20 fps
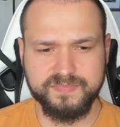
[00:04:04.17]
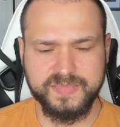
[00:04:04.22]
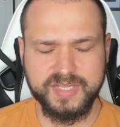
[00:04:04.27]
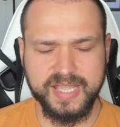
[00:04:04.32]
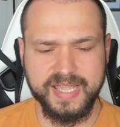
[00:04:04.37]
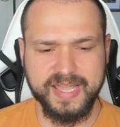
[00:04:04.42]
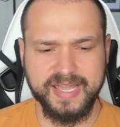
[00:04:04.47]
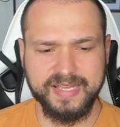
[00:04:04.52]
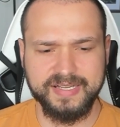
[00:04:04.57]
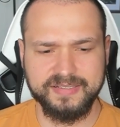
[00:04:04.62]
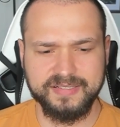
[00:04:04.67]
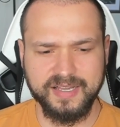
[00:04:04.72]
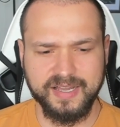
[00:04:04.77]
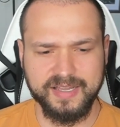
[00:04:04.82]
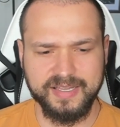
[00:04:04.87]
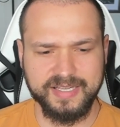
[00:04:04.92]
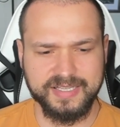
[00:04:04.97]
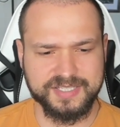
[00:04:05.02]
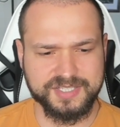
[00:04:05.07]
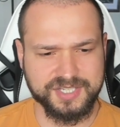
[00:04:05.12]
And
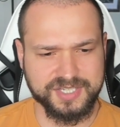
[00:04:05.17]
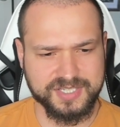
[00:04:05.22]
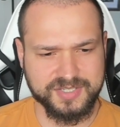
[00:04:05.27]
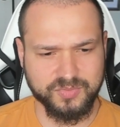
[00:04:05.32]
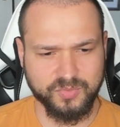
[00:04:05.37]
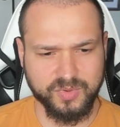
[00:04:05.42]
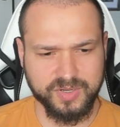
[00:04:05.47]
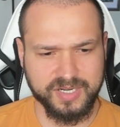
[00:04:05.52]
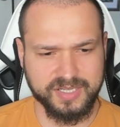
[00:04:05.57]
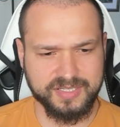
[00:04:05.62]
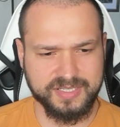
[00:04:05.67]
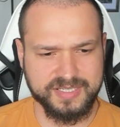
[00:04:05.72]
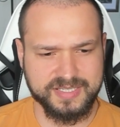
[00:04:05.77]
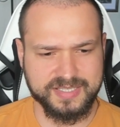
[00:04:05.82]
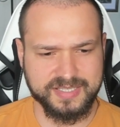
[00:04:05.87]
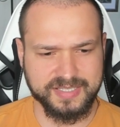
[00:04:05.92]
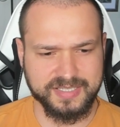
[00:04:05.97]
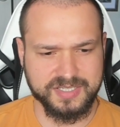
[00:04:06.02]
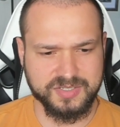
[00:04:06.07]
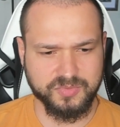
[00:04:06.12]
it's just one of these
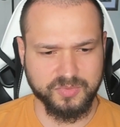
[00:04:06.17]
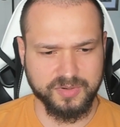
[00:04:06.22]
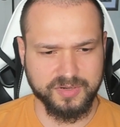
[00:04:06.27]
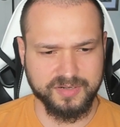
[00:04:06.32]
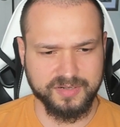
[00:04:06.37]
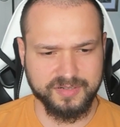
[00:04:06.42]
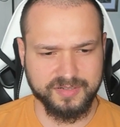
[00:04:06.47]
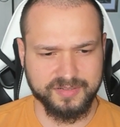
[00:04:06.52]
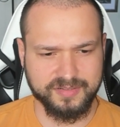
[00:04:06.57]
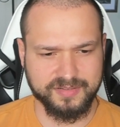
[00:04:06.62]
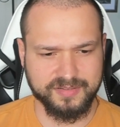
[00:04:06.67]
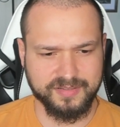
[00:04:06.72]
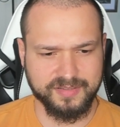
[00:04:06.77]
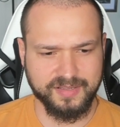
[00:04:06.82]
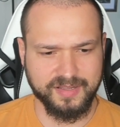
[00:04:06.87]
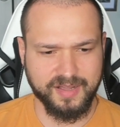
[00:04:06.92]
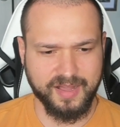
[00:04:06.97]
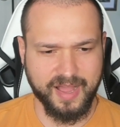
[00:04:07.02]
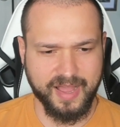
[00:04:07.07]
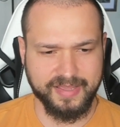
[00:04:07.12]
things where
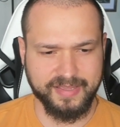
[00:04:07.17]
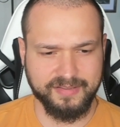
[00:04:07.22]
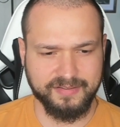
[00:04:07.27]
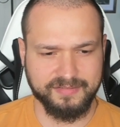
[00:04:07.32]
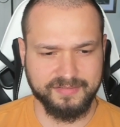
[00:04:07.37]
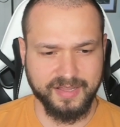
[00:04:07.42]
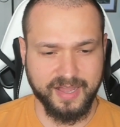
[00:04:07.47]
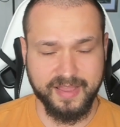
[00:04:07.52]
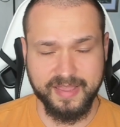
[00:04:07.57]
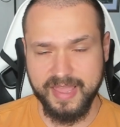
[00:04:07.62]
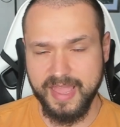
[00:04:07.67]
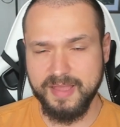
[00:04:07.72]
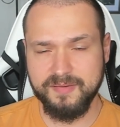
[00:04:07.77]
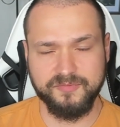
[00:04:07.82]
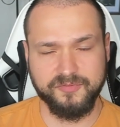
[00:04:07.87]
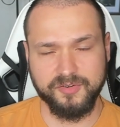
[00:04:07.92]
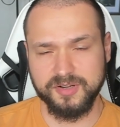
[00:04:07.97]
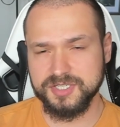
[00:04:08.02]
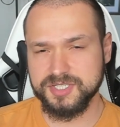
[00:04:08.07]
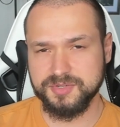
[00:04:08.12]
I am
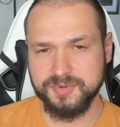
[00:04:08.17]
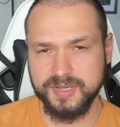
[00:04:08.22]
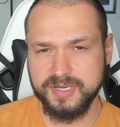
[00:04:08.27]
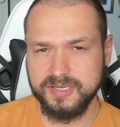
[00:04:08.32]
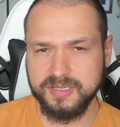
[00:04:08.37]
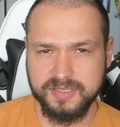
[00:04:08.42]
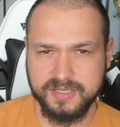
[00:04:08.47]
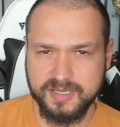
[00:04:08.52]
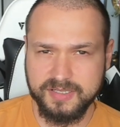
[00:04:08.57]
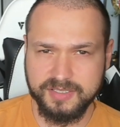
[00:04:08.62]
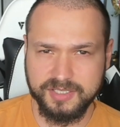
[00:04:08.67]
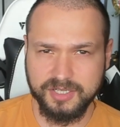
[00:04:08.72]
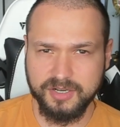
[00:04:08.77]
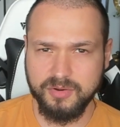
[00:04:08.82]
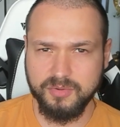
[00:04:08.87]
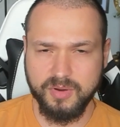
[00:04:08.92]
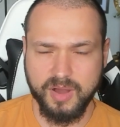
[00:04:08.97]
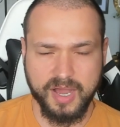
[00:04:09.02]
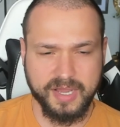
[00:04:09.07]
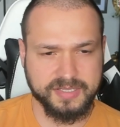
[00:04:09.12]
frustrated in it. You
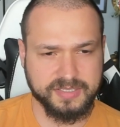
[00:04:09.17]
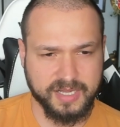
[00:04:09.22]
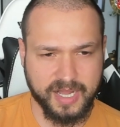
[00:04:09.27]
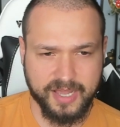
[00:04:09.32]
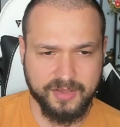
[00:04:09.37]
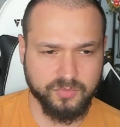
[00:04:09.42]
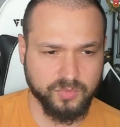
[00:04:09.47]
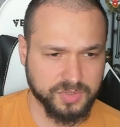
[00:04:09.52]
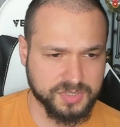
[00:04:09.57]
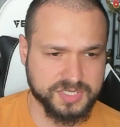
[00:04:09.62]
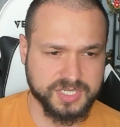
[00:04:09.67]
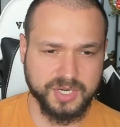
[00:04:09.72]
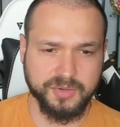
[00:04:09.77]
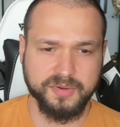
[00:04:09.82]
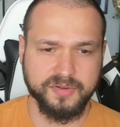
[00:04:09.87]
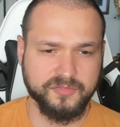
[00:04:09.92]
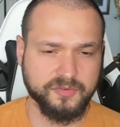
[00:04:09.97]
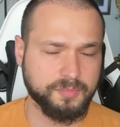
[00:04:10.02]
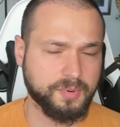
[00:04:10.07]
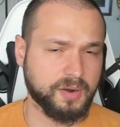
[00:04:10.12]
know, I was
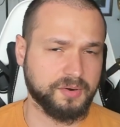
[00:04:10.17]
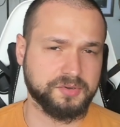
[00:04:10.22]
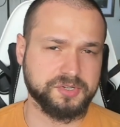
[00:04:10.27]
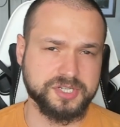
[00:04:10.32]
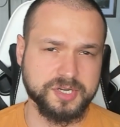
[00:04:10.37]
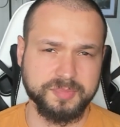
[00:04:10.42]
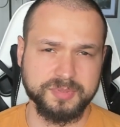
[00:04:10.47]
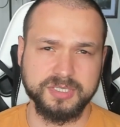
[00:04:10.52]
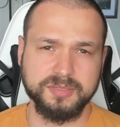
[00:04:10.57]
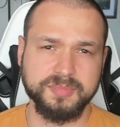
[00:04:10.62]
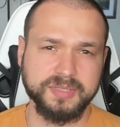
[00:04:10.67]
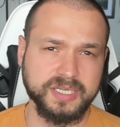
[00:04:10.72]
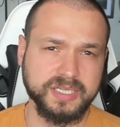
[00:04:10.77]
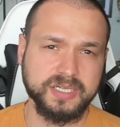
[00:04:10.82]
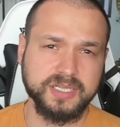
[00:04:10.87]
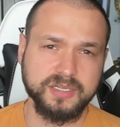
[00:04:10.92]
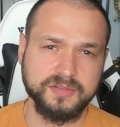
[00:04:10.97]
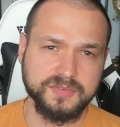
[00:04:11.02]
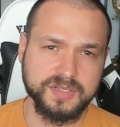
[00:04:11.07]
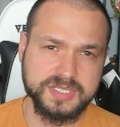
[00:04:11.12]
going for partnership in the
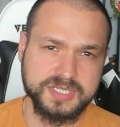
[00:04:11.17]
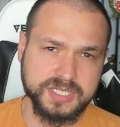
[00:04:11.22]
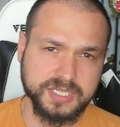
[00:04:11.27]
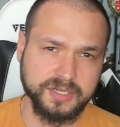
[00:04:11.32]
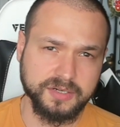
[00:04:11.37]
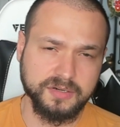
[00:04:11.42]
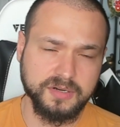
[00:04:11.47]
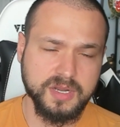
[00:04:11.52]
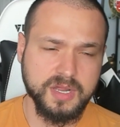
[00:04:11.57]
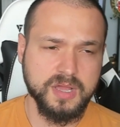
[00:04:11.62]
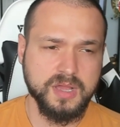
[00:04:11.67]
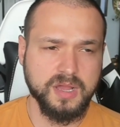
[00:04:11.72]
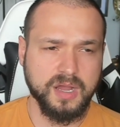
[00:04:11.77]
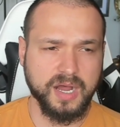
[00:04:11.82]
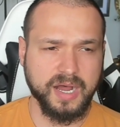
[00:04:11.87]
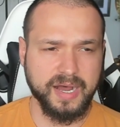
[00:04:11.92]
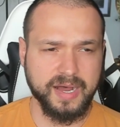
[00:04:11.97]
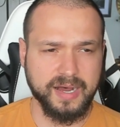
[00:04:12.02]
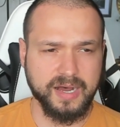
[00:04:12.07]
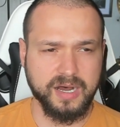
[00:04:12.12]
beginning of this year.
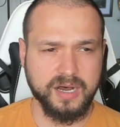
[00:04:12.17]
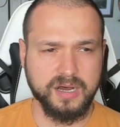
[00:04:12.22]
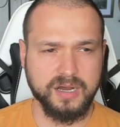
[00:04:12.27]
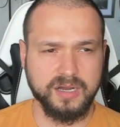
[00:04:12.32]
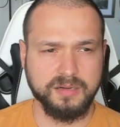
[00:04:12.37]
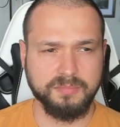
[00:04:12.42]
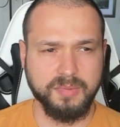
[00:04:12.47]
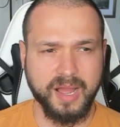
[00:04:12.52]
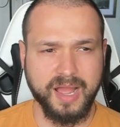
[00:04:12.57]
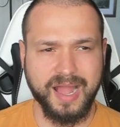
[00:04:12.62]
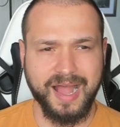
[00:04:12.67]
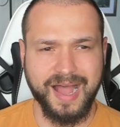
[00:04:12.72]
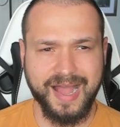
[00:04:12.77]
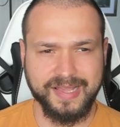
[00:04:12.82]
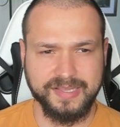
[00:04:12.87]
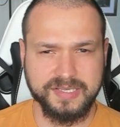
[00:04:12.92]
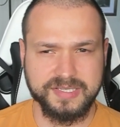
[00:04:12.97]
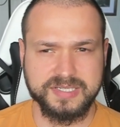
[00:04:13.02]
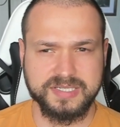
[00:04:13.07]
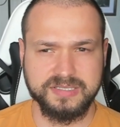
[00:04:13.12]
My
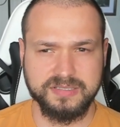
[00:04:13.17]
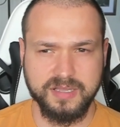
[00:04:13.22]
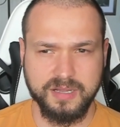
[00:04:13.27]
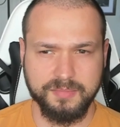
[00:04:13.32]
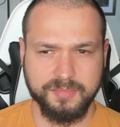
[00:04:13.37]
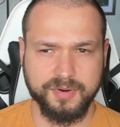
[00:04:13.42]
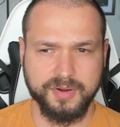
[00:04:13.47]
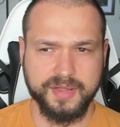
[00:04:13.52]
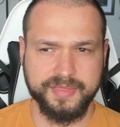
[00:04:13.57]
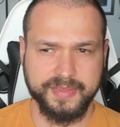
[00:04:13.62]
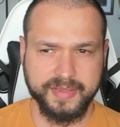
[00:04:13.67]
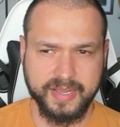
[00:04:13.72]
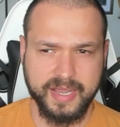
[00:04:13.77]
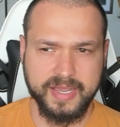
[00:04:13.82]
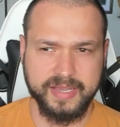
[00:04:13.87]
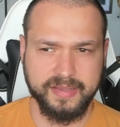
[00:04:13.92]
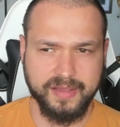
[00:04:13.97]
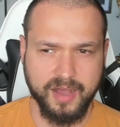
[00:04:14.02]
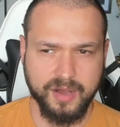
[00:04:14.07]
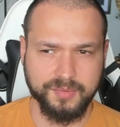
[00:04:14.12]
highest number I think I
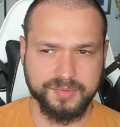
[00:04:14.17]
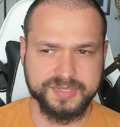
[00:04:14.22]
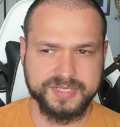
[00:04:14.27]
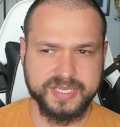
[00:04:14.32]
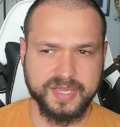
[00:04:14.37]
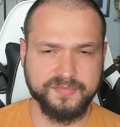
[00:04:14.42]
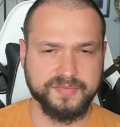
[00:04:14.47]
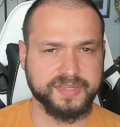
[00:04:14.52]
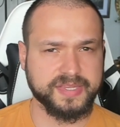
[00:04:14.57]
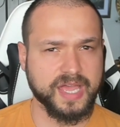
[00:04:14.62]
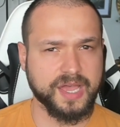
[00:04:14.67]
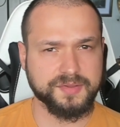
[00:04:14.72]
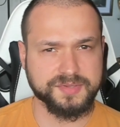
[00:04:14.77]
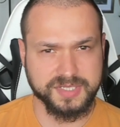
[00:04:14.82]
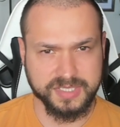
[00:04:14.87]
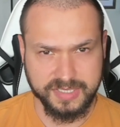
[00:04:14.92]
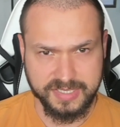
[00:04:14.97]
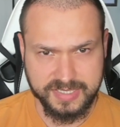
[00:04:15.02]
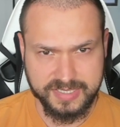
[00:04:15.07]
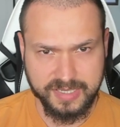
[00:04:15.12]
got was
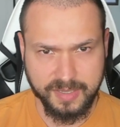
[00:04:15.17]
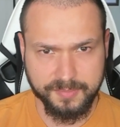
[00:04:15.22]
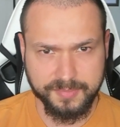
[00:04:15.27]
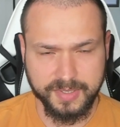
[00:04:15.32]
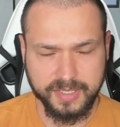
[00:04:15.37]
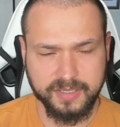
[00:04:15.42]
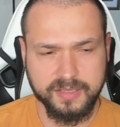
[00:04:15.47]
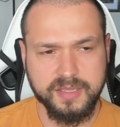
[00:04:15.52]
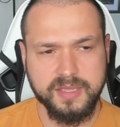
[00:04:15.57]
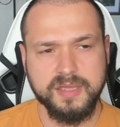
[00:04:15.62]
7,000 and something,